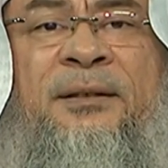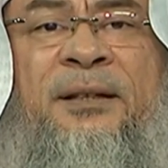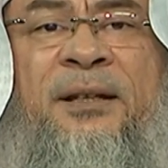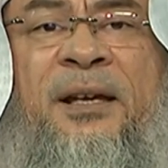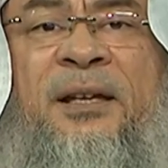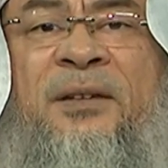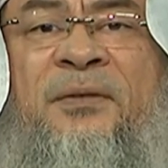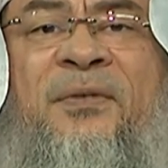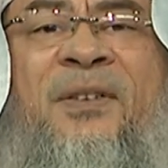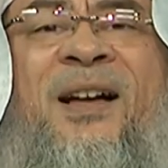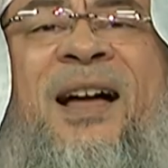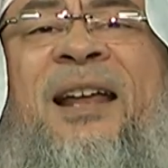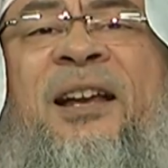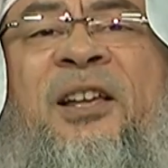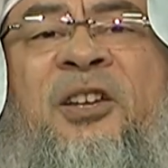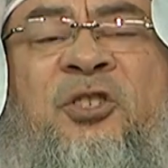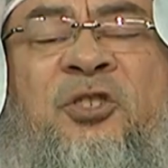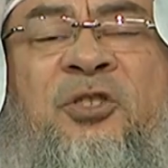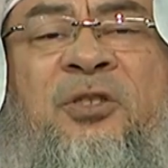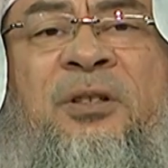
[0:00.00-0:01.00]
It
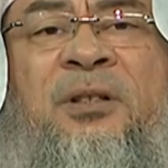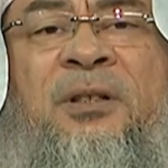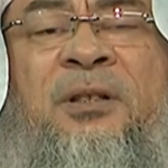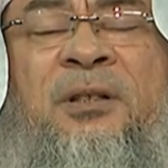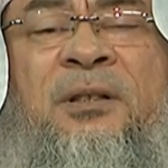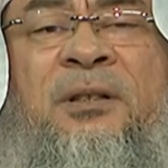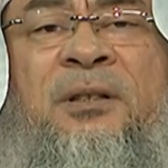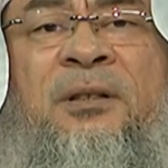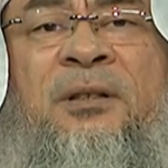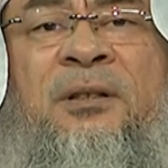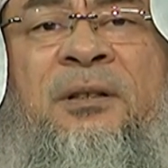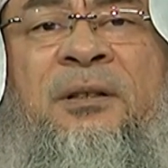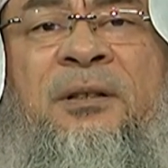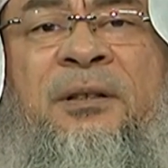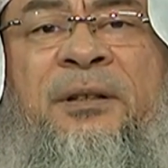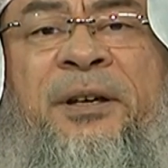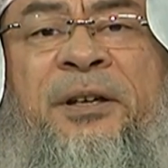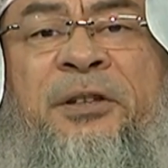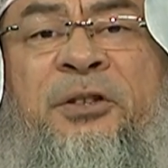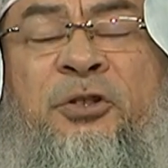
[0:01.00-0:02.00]
vanished.
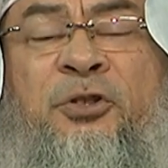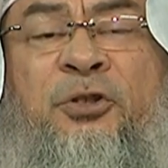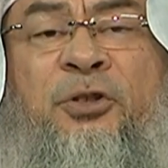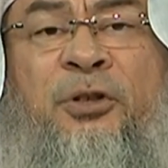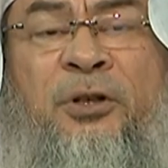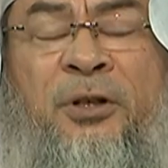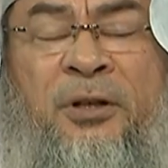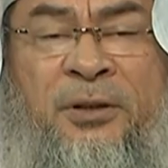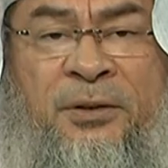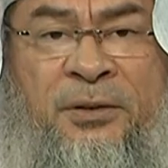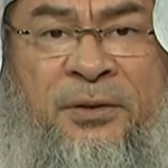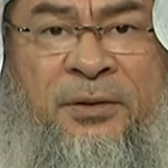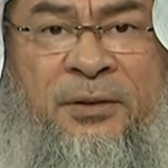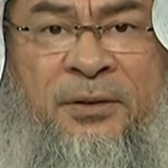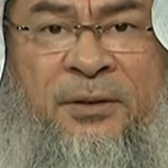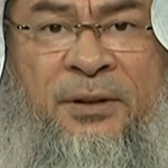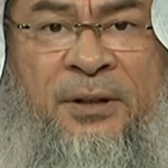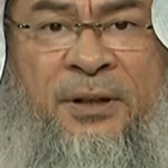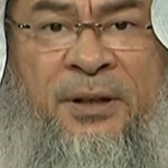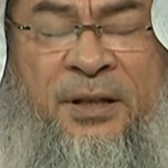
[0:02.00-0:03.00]
It turned
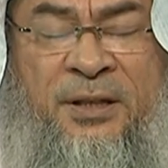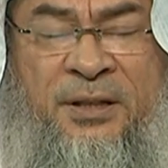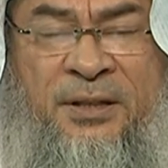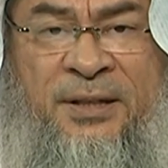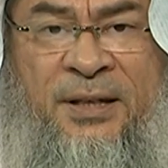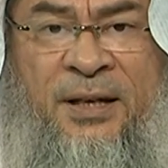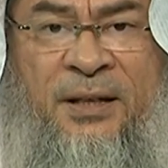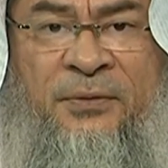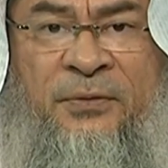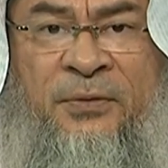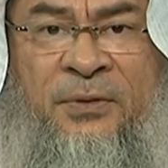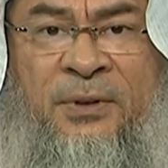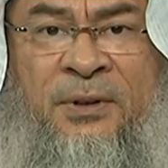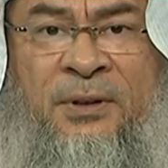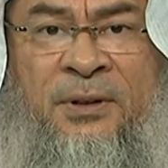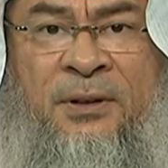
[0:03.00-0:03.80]
itself,